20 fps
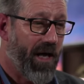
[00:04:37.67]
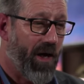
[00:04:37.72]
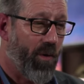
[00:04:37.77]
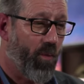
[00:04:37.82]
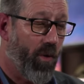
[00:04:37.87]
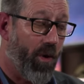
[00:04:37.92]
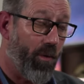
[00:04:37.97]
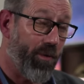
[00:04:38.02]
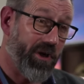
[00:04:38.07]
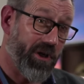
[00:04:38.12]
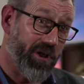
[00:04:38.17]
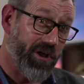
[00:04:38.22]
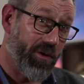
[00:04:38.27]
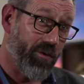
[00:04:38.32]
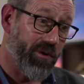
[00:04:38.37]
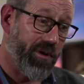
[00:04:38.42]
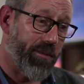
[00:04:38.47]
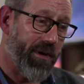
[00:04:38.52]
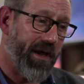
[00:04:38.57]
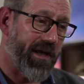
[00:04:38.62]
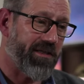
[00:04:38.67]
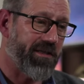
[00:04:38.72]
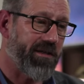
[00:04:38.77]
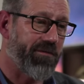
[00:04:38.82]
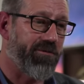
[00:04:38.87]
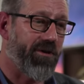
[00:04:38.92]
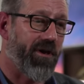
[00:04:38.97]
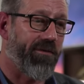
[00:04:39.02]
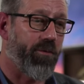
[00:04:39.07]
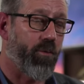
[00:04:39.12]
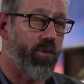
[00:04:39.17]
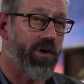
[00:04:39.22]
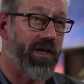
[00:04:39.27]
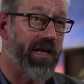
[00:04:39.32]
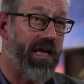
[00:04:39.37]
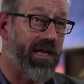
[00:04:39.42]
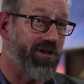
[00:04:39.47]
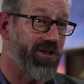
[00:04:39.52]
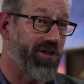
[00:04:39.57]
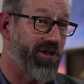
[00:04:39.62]
And what we can do with the passive driver, we
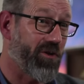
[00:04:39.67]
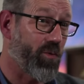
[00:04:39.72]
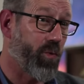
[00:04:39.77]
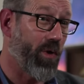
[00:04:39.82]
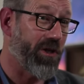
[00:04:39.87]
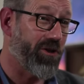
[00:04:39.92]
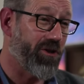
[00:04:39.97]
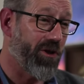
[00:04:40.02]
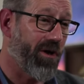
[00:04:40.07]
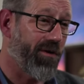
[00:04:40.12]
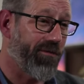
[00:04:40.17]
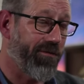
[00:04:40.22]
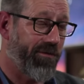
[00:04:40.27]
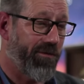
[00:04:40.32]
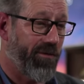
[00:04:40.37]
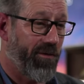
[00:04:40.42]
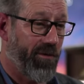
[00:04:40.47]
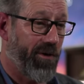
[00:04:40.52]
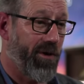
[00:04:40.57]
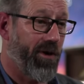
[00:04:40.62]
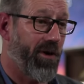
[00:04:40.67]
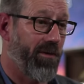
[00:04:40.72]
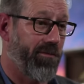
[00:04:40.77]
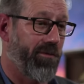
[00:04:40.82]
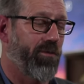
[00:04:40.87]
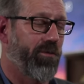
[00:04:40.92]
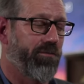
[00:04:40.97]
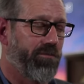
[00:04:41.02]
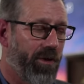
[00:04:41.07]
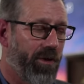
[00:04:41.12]
can actually switch off uh, or